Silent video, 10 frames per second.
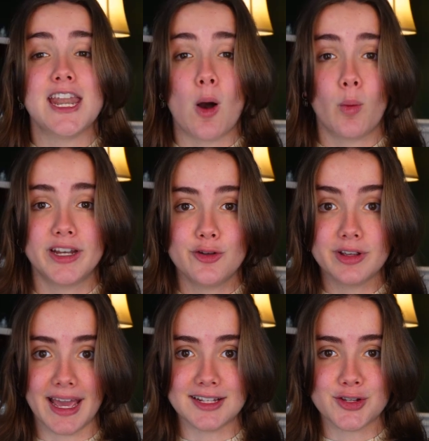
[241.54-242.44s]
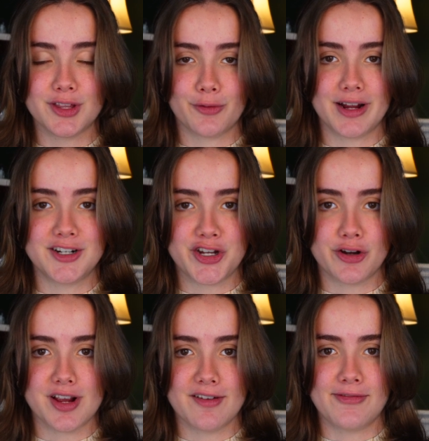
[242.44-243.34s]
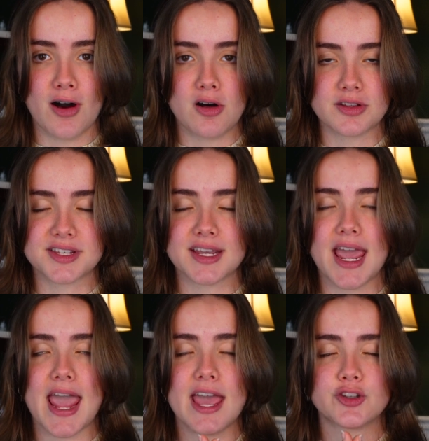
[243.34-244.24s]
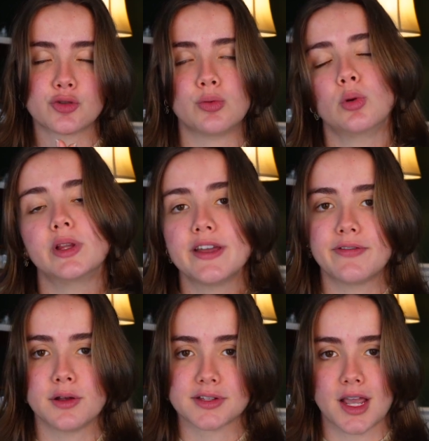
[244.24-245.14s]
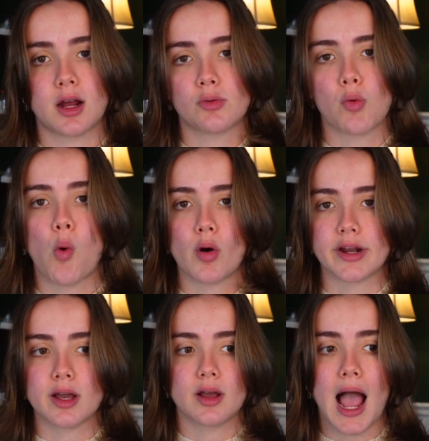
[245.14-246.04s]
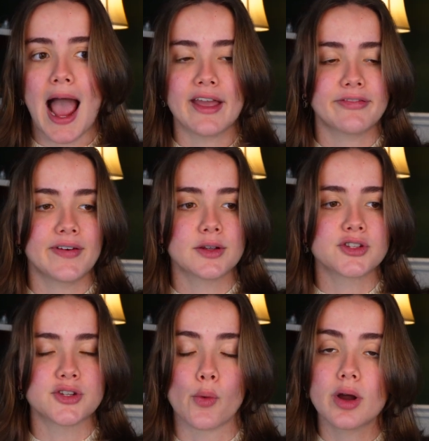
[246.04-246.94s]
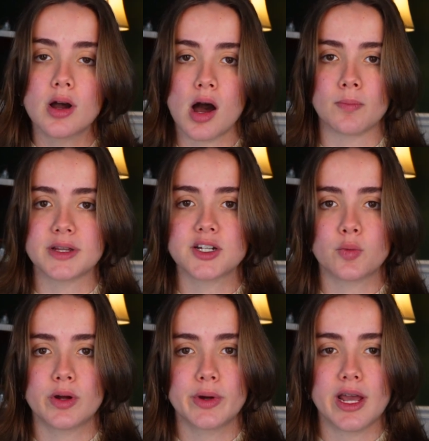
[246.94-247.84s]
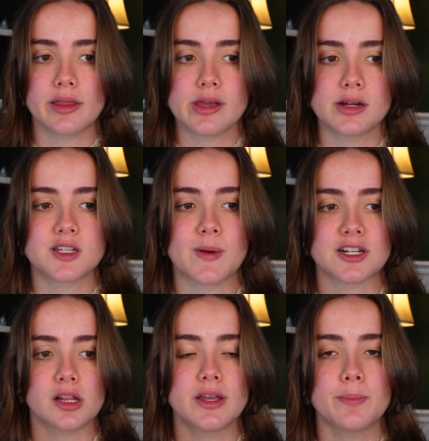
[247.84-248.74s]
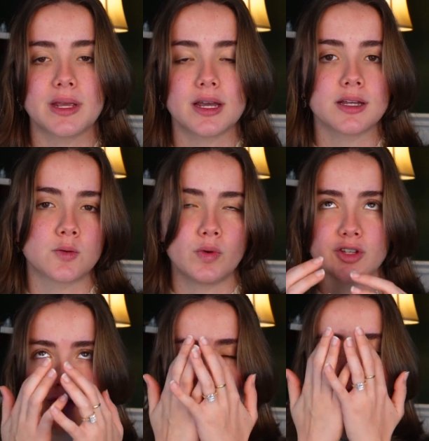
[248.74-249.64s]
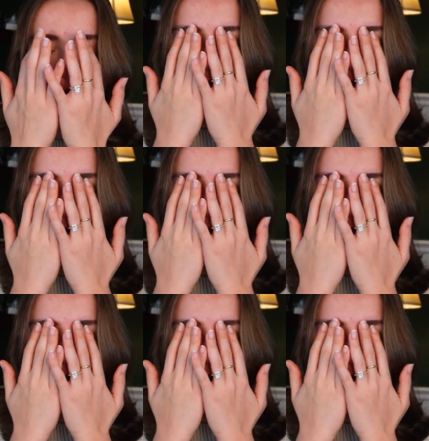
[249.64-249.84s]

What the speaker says: Now when you get to the Rancheria Falls, it truly feels like a reward. I felt so accomplished when we got there, especially because we struggled